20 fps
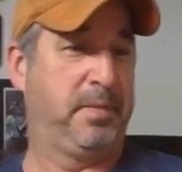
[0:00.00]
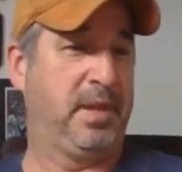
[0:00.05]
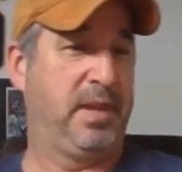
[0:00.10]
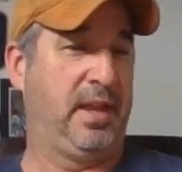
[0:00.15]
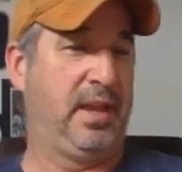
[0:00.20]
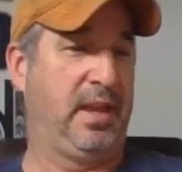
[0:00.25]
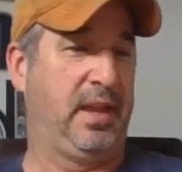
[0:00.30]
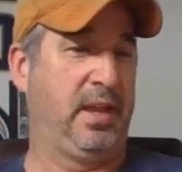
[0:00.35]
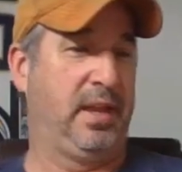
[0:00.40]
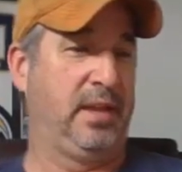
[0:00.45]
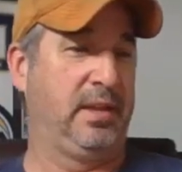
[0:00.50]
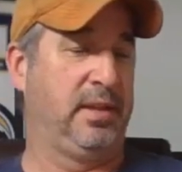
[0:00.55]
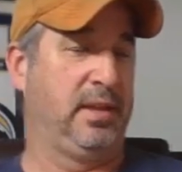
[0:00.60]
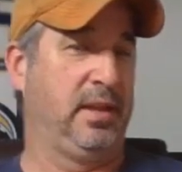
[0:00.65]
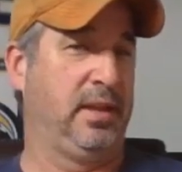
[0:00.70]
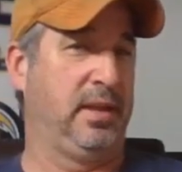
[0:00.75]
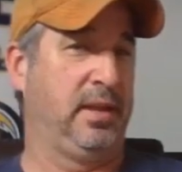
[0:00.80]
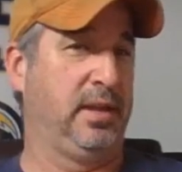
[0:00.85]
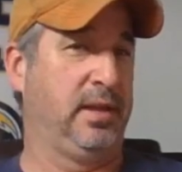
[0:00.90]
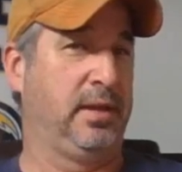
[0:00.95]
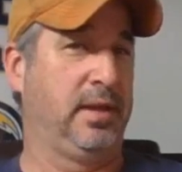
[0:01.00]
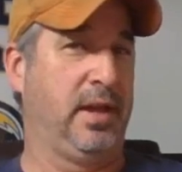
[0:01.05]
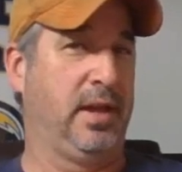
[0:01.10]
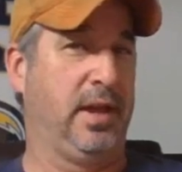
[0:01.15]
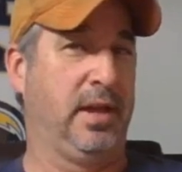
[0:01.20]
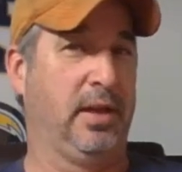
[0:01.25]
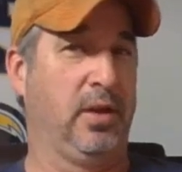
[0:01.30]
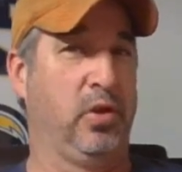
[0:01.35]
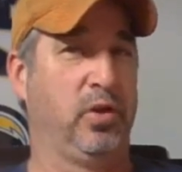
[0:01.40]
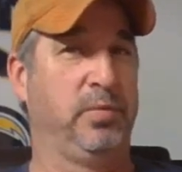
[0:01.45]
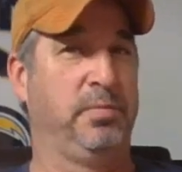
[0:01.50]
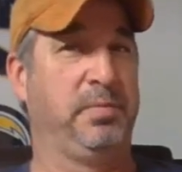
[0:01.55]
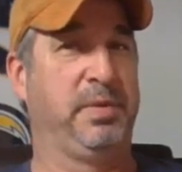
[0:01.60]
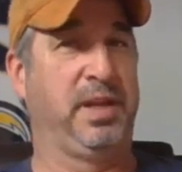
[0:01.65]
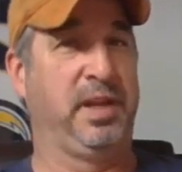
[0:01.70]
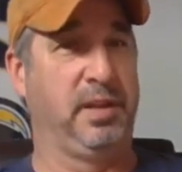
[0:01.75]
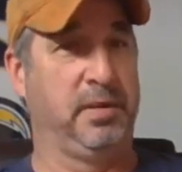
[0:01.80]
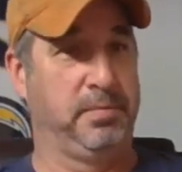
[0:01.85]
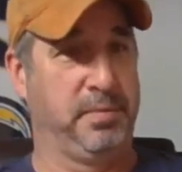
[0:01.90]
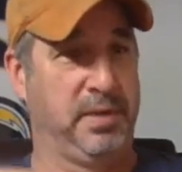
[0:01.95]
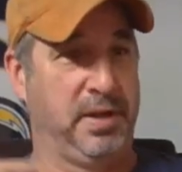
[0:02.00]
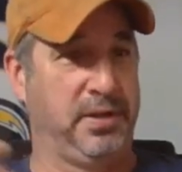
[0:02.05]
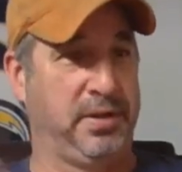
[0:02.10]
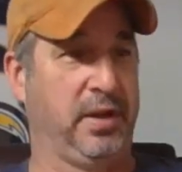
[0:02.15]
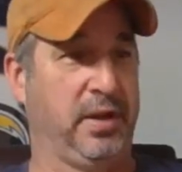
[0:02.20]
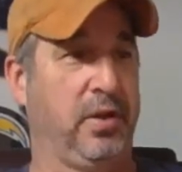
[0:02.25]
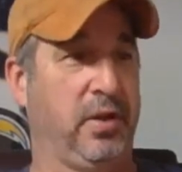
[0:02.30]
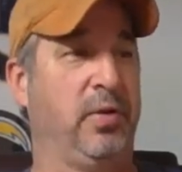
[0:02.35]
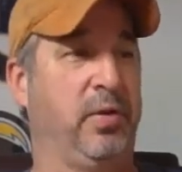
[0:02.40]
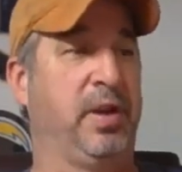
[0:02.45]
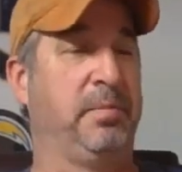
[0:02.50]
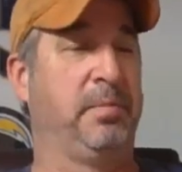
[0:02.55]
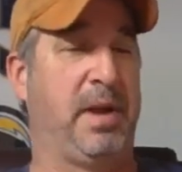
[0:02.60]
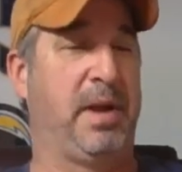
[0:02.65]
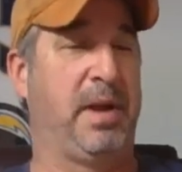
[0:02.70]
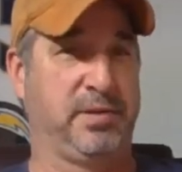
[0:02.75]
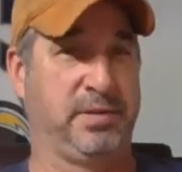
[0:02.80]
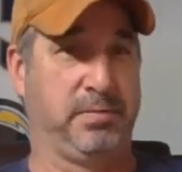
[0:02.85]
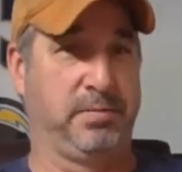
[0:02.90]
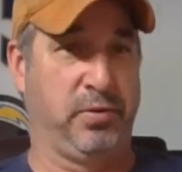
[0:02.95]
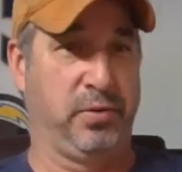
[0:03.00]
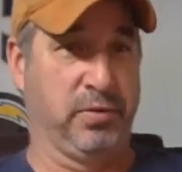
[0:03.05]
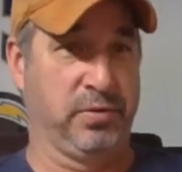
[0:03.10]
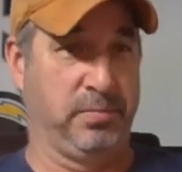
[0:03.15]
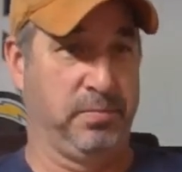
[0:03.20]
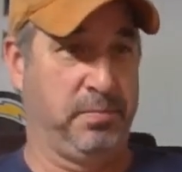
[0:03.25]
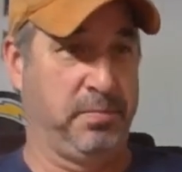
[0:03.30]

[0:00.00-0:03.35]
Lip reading: and then I go in the beginning of the month. I go and I buy some bulk.